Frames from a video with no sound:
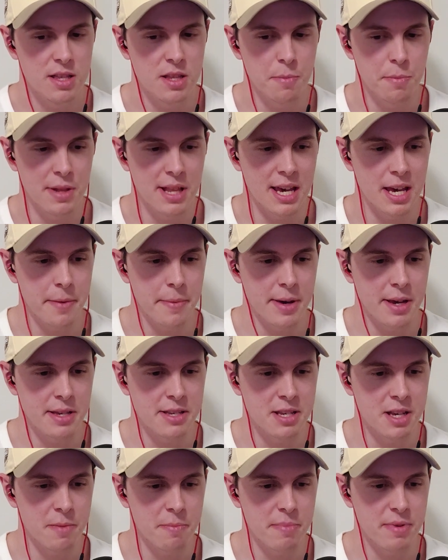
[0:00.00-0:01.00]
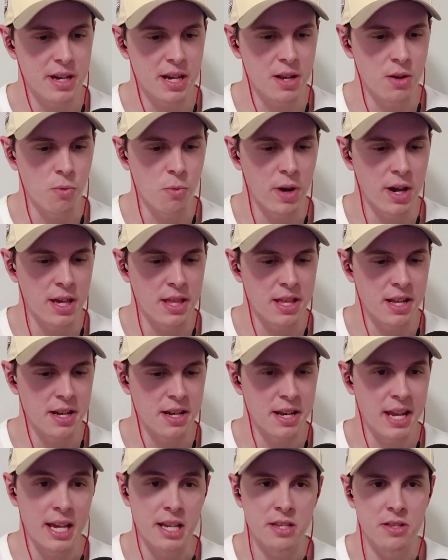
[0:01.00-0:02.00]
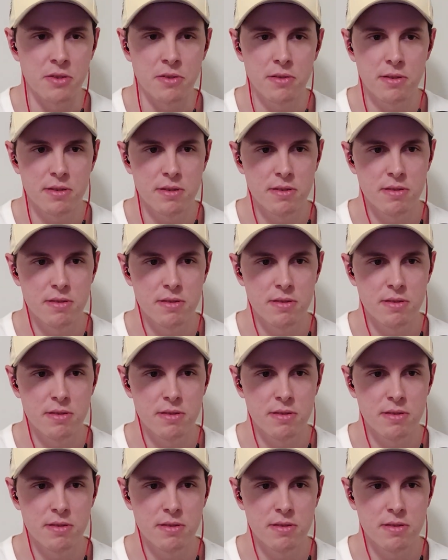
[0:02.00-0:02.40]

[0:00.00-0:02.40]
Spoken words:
player base up in a way that it needs to.